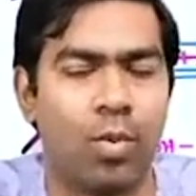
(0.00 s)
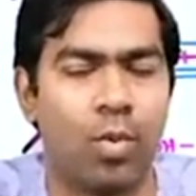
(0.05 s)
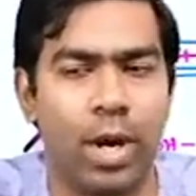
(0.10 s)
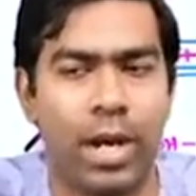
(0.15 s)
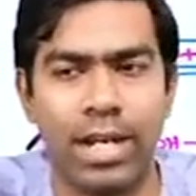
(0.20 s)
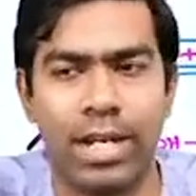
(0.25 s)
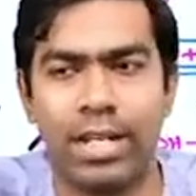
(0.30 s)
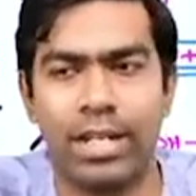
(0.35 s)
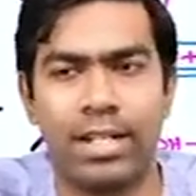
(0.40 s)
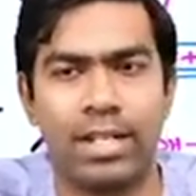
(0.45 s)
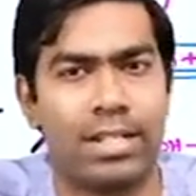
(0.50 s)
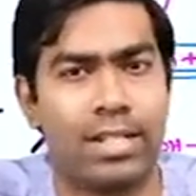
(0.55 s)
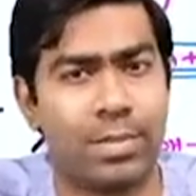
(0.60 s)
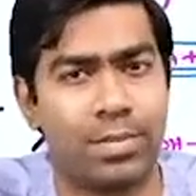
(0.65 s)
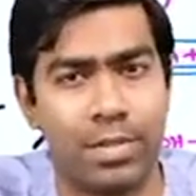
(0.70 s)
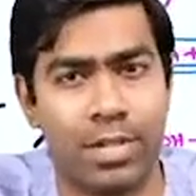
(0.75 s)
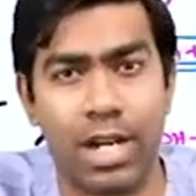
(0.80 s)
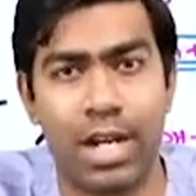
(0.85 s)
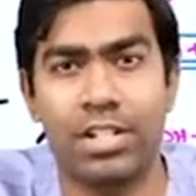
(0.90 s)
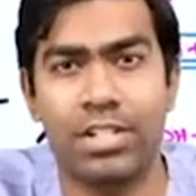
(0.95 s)
vital and
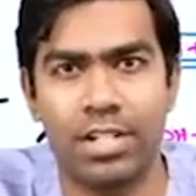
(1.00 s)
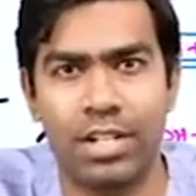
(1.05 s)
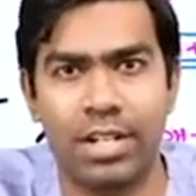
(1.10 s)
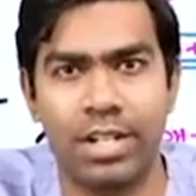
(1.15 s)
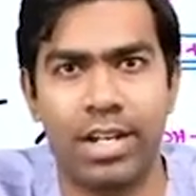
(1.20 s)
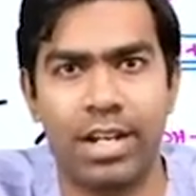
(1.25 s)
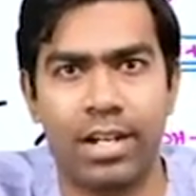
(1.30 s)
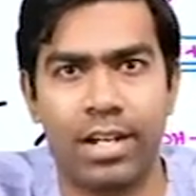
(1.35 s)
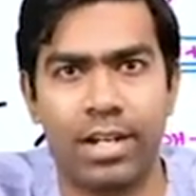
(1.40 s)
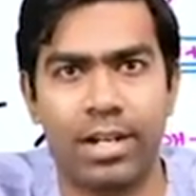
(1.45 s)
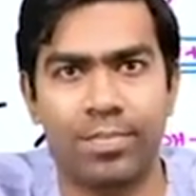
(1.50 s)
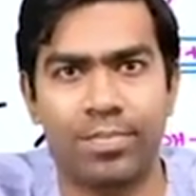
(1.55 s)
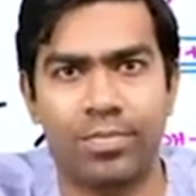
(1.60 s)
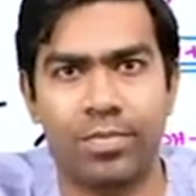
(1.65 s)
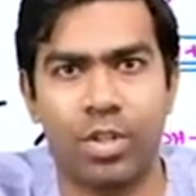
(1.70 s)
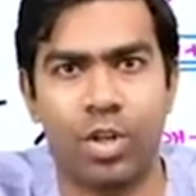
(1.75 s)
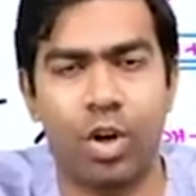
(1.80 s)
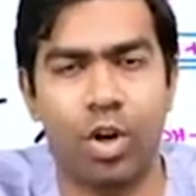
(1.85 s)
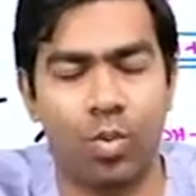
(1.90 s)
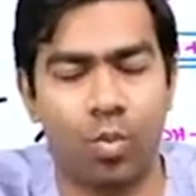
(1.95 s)
substantial data
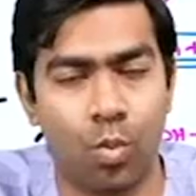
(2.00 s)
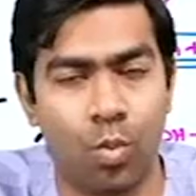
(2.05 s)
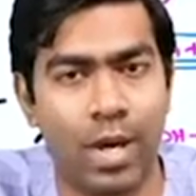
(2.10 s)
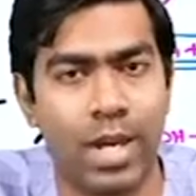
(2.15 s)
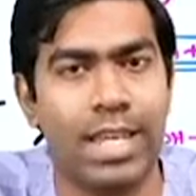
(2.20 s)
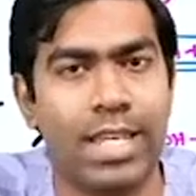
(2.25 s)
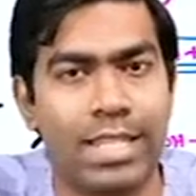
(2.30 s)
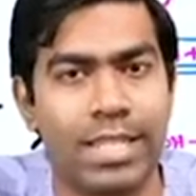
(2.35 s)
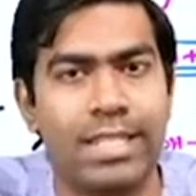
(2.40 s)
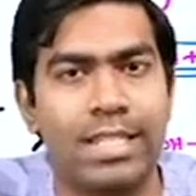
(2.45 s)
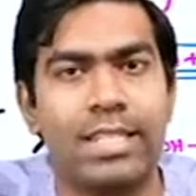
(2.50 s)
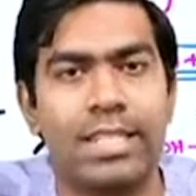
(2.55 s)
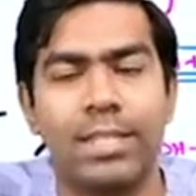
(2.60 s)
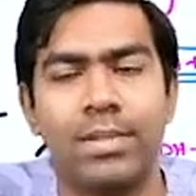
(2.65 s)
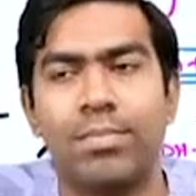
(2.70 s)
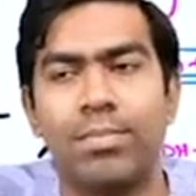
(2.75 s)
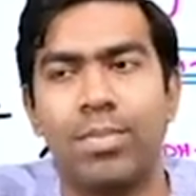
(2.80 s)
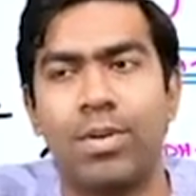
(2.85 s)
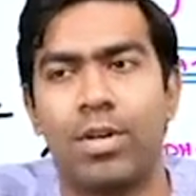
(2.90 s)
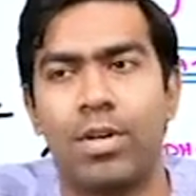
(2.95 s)
on why this is
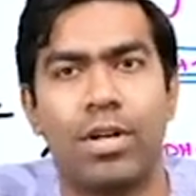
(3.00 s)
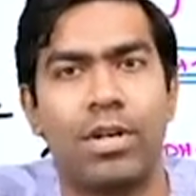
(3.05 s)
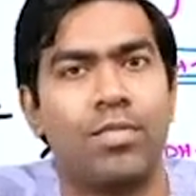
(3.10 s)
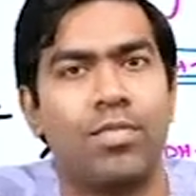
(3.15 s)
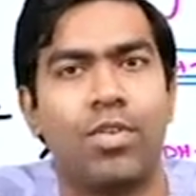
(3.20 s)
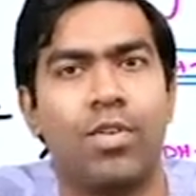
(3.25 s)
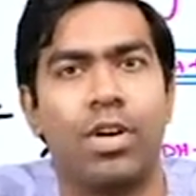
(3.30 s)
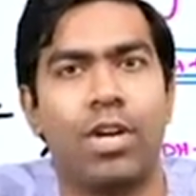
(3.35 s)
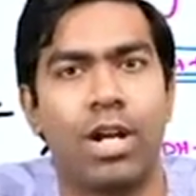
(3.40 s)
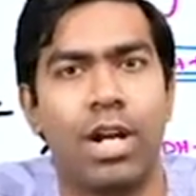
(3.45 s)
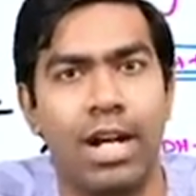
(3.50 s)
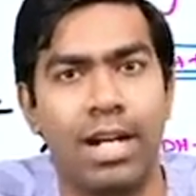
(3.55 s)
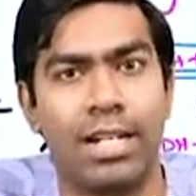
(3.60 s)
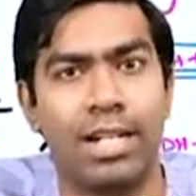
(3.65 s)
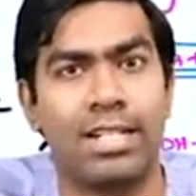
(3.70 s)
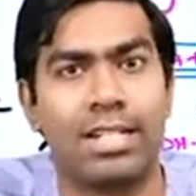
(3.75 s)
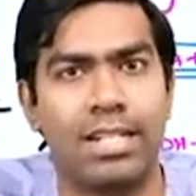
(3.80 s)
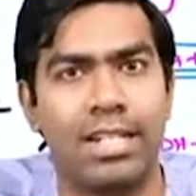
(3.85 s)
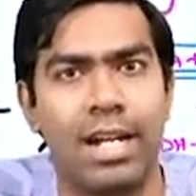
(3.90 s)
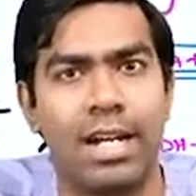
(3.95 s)
important for
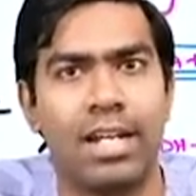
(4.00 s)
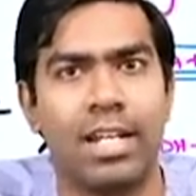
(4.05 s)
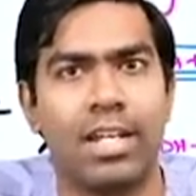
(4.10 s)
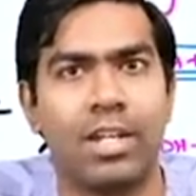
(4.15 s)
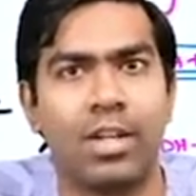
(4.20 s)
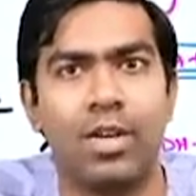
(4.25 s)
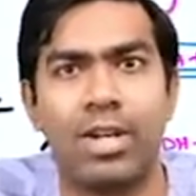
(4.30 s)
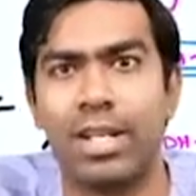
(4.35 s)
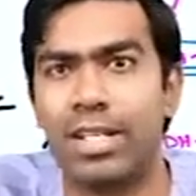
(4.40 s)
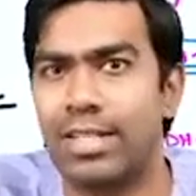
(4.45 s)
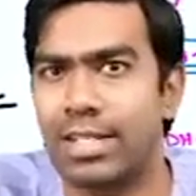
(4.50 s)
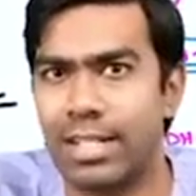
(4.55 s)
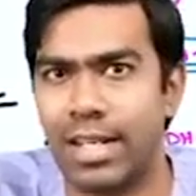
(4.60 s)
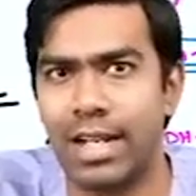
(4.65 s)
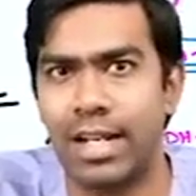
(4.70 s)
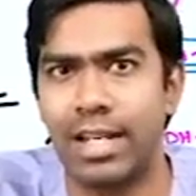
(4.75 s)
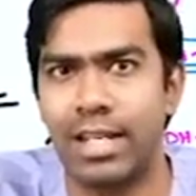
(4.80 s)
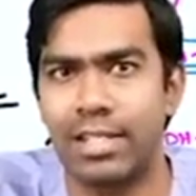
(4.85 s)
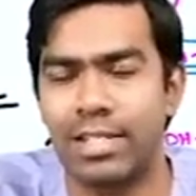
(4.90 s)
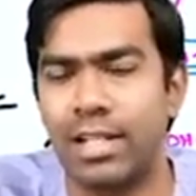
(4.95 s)
understanding your
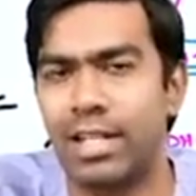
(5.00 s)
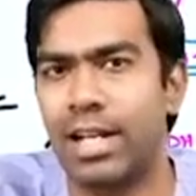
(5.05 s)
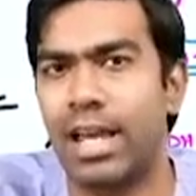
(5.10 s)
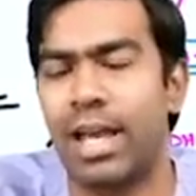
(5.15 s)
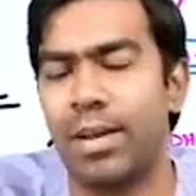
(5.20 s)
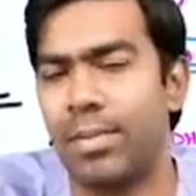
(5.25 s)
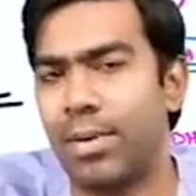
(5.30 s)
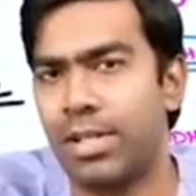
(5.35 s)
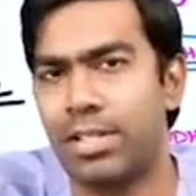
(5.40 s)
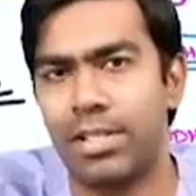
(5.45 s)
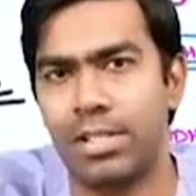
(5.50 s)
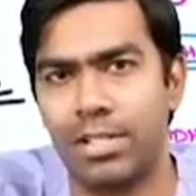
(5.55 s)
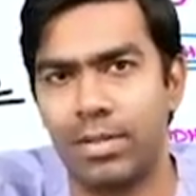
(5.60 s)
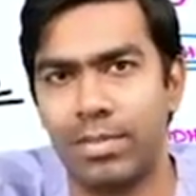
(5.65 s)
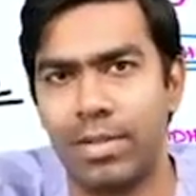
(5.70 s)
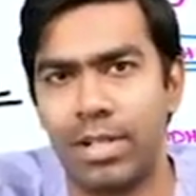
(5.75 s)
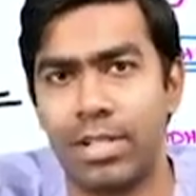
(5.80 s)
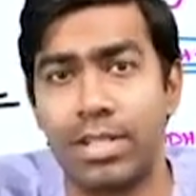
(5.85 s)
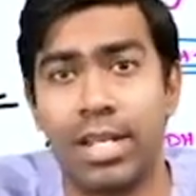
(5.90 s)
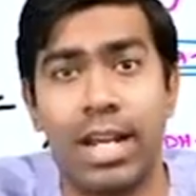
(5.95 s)
SCADH and diabetes
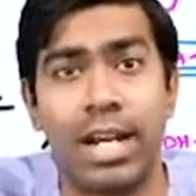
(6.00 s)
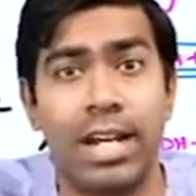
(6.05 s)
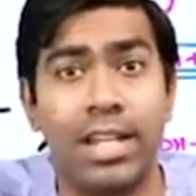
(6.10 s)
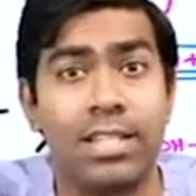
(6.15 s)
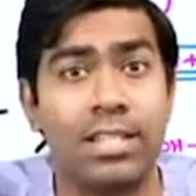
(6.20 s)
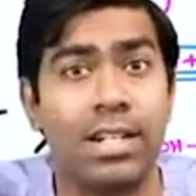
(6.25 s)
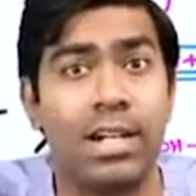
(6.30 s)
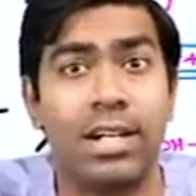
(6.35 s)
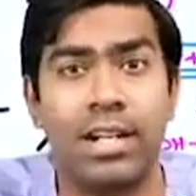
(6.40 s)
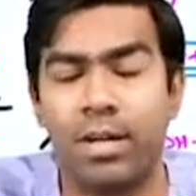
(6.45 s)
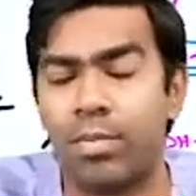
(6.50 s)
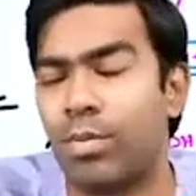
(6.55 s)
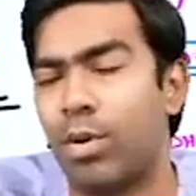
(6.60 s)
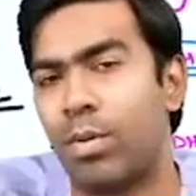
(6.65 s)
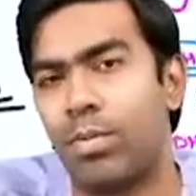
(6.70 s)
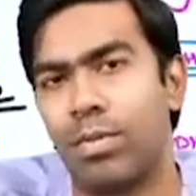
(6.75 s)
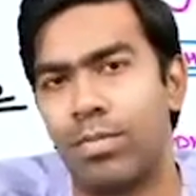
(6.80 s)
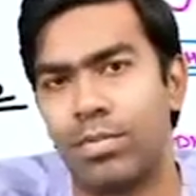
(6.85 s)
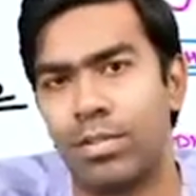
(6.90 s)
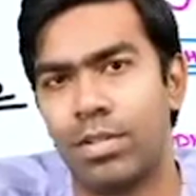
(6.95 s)
insipidus, ADH related
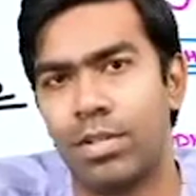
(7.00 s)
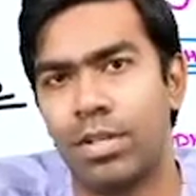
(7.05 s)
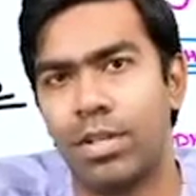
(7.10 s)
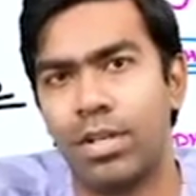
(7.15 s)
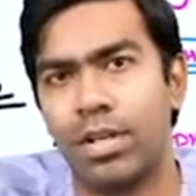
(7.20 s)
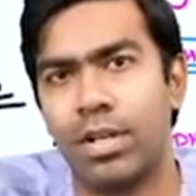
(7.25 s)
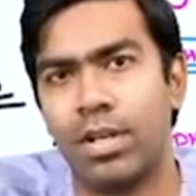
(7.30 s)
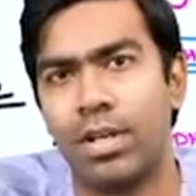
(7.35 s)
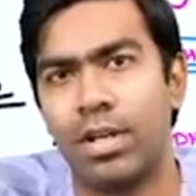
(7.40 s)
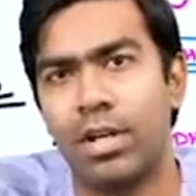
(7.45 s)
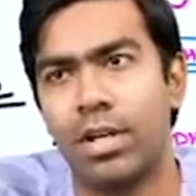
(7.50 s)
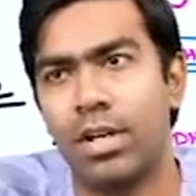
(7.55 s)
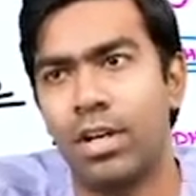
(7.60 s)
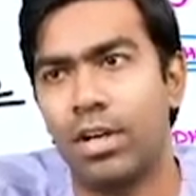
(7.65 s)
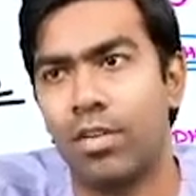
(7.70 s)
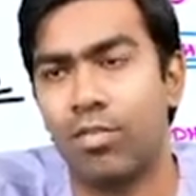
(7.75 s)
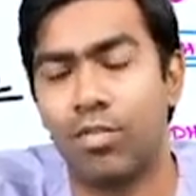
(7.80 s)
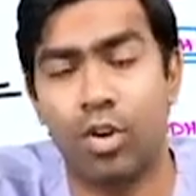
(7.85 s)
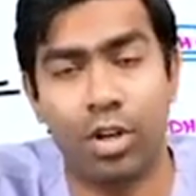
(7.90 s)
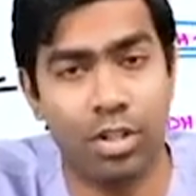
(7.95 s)
problems.
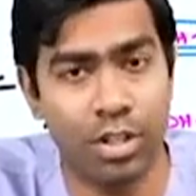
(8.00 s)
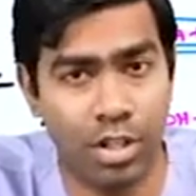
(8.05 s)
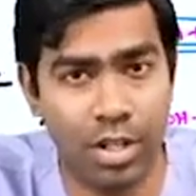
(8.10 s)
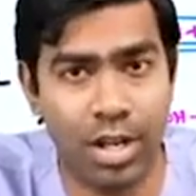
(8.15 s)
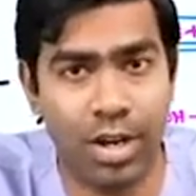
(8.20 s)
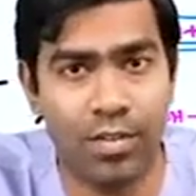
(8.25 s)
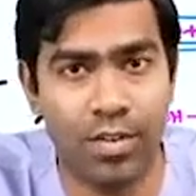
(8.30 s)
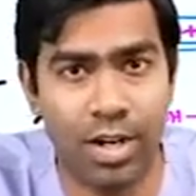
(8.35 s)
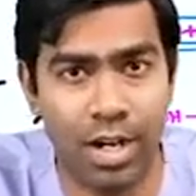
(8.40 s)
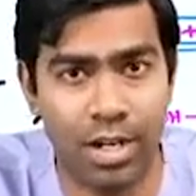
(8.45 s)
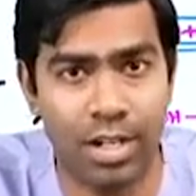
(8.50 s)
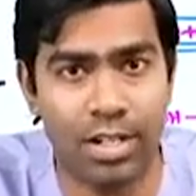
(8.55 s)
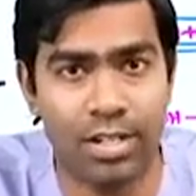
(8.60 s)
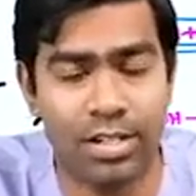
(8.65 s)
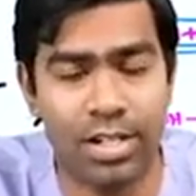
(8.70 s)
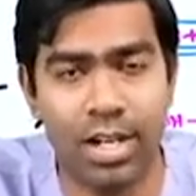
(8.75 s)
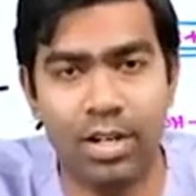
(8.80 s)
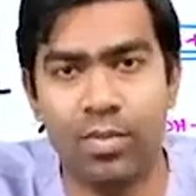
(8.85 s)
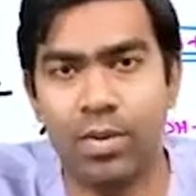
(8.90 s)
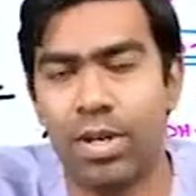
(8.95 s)
For that, you have to
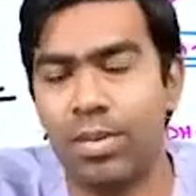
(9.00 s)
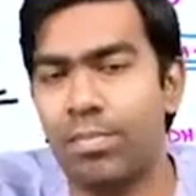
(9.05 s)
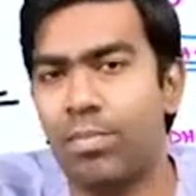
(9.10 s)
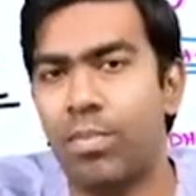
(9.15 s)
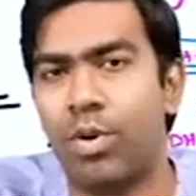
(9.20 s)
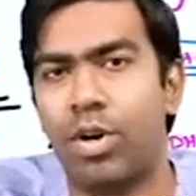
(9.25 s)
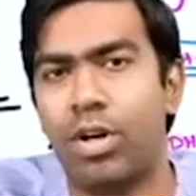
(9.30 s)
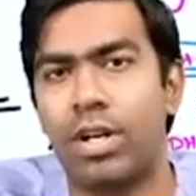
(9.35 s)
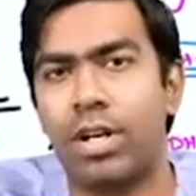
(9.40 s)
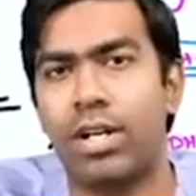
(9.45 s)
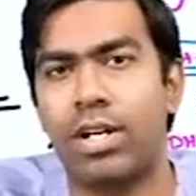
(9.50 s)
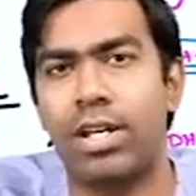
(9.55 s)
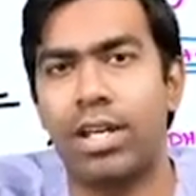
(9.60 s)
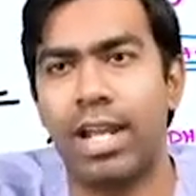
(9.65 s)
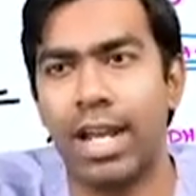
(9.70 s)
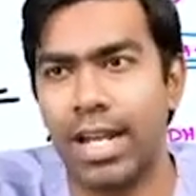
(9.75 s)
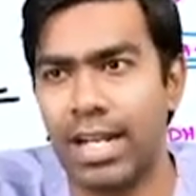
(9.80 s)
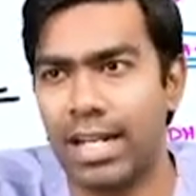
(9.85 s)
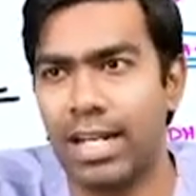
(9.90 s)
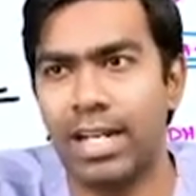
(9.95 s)
understand one important
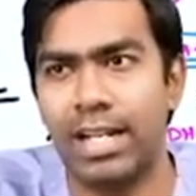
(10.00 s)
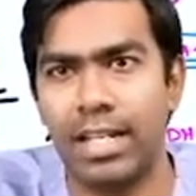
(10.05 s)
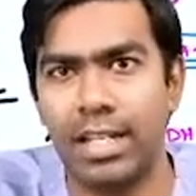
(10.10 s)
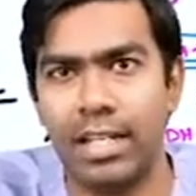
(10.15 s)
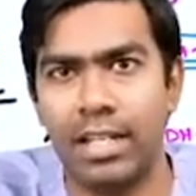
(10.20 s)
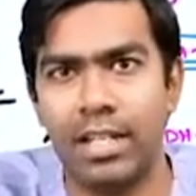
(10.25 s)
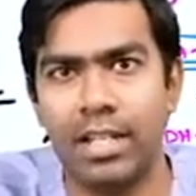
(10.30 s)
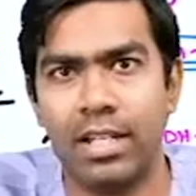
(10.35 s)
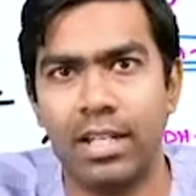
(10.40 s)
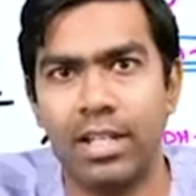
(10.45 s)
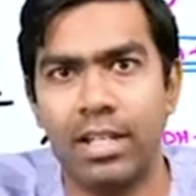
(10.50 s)
entity